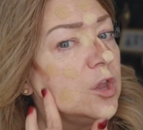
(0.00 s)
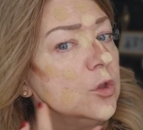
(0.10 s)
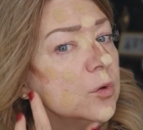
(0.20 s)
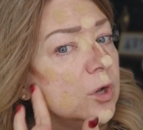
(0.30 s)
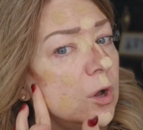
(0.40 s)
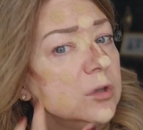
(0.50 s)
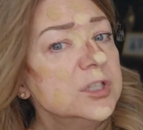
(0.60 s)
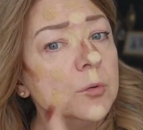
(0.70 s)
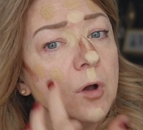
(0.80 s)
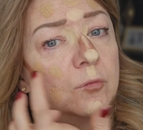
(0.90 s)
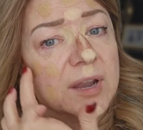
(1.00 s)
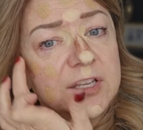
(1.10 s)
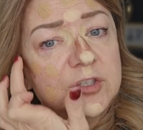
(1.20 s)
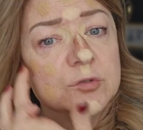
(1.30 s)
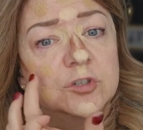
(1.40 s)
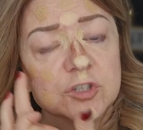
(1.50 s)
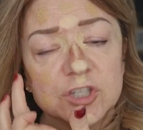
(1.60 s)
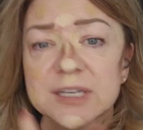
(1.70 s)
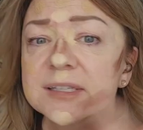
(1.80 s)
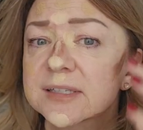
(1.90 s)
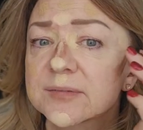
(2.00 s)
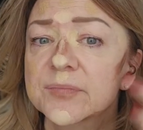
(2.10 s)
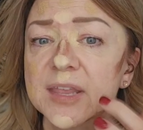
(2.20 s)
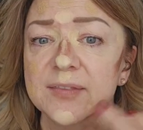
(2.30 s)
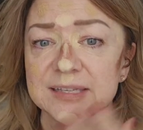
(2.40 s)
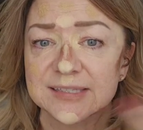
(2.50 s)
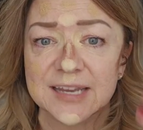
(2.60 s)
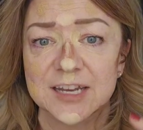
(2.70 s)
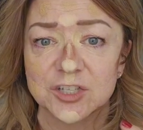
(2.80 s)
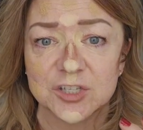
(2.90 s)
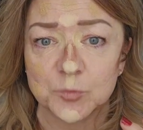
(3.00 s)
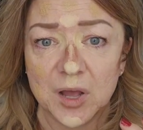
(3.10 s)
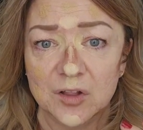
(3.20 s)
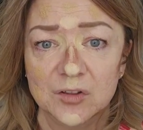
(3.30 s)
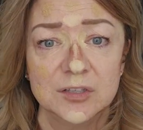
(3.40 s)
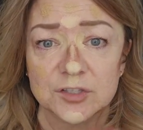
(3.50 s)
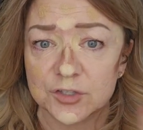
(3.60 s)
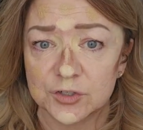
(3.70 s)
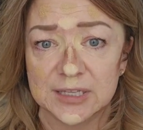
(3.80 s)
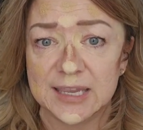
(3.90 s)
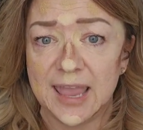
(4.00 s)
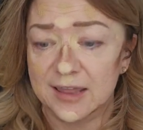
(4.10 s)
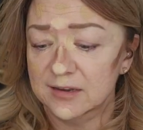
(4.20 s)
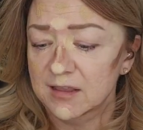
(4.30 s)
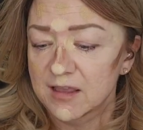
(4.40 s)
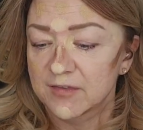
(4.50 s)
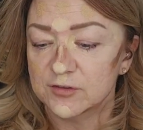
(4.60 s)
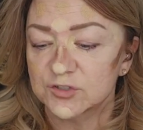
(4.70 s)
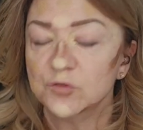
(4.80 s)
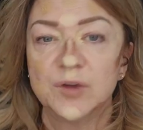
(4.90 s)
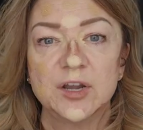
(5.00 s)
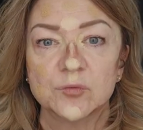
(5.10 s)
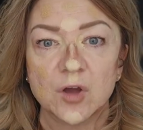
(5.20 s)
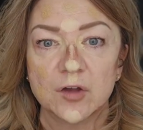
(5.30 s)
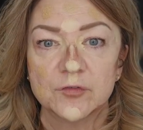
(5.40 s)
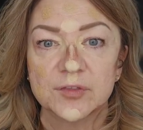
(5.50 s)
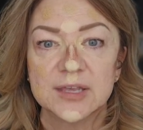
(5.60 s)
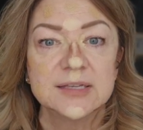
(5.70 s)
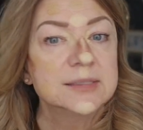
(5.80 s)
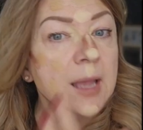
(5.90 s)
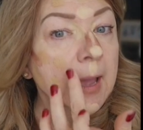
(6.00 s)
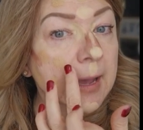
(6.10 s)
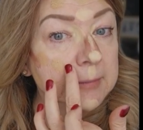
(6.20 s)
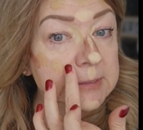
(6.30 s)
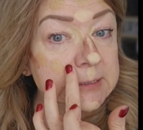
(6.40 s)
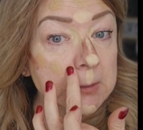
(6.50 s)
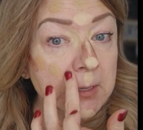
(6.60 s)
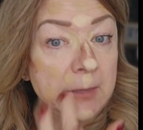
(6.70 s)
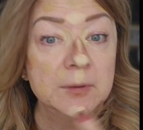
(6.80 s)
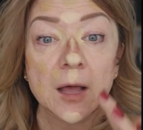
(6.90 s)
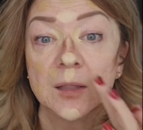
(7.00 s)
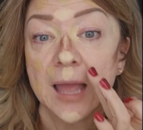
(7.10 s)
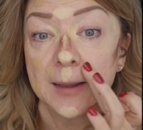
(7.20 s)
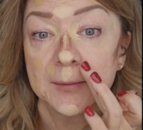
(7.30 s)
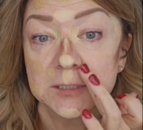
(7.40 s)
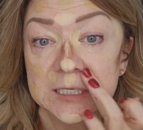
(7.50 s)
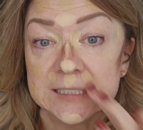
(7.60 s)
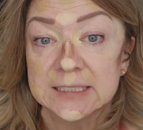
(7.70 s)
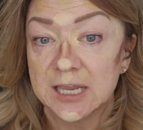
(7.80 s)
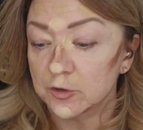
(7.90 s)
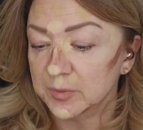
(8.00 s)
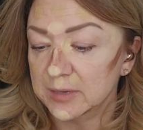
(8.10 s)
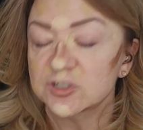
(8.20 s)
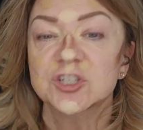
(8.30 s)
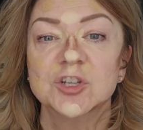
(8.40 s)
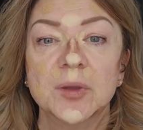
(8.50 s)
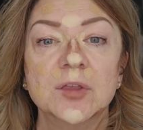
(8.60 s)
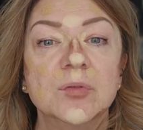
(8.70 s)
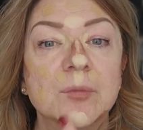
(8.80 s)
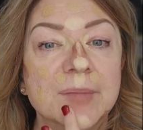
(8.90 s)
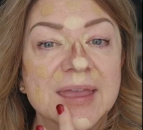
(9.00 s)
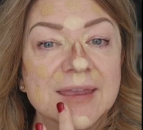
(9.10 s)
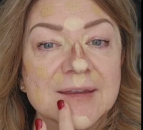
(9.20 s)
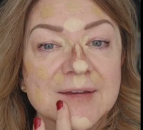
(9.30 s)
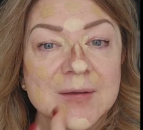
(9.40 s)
You can also already do your cheeks in this stage as well, certainly can. There's no right or wrong for this. I'm just showing you, I'll add the cheeks later, but I'm just showing you the main